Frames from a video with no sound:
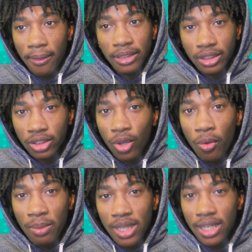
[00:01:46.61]
it's
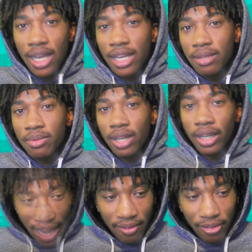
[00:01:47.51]
so many games.
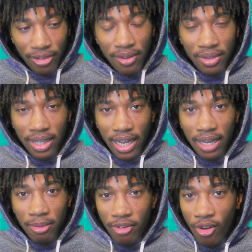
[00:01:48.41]
Like, having a favorite
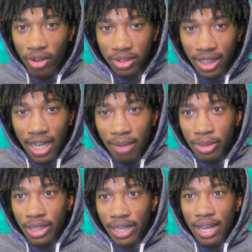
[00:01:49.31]
game of all time
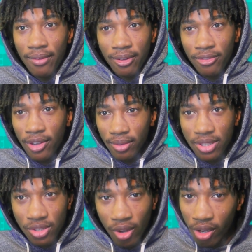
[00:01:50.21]
is like having a favorite
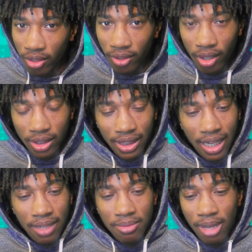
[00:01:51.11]
song of all time,